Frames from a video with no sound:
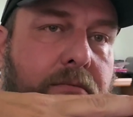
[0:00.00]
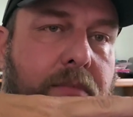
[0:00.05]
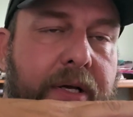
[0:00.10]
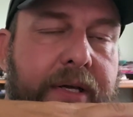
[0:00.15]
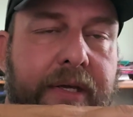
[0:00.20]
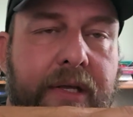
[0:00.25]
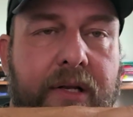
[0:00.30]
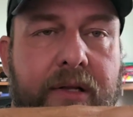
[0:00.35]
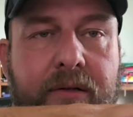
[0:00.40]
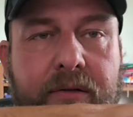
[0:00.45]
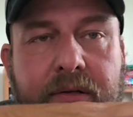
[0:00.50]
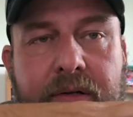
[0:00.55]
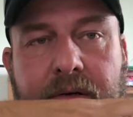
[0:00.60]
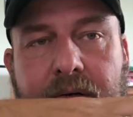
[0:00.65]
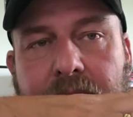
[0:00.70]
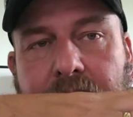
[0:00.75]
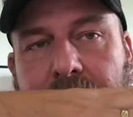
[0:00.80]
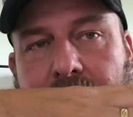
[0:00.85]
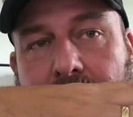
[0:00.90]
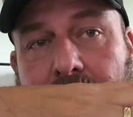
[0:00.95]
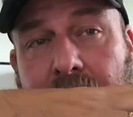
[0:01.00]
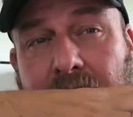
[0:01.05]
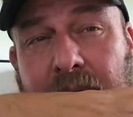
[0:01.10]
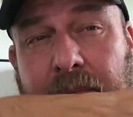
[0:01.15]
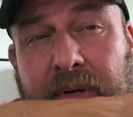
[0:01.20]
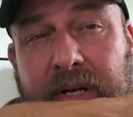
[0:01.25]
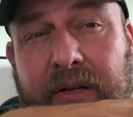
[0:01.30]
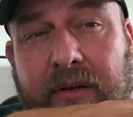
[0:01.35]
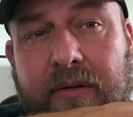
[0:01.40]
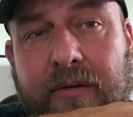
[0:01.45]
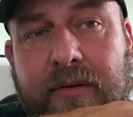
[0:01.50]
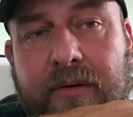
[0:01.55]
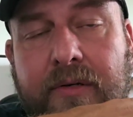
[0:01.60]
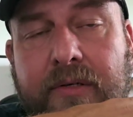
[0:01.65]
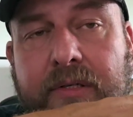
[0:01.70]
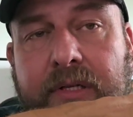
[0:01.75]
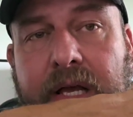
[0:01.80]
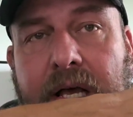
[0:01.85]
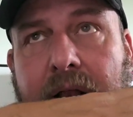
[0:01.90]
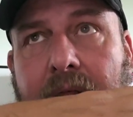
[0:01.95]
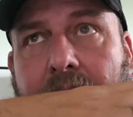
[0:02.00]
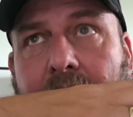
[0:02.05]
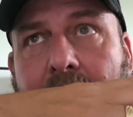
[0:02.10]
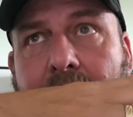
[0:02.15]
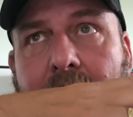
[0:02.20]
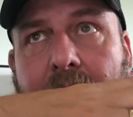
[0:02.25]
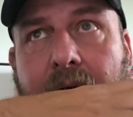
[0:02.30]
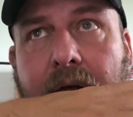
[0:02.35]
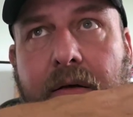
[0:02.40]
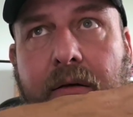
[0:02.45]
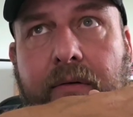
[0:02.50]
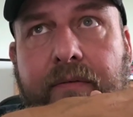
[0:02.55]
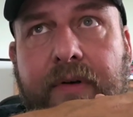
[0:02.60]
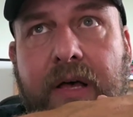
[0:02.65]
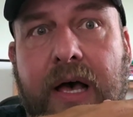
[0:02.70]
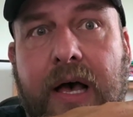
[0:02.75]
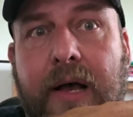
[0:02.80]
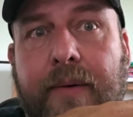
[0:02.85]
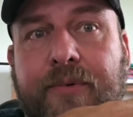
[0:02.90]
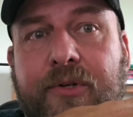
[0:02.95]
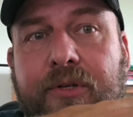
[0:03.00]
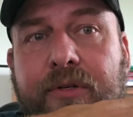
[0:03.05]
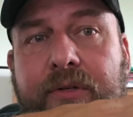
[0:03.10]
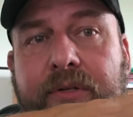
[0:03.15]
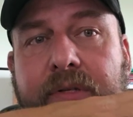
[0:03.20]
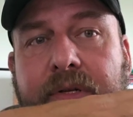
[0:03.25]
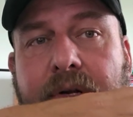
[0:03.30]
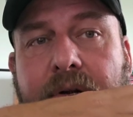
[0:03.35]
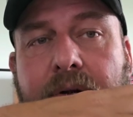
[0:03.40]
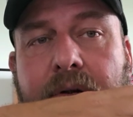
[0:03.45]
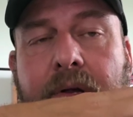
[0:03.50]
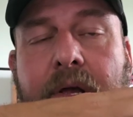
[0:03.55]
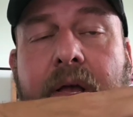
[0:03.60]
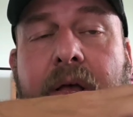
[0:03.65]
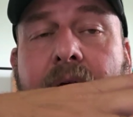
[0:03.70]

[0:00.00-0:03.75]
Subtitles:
I get it. They're limited. There's not a lot of options there.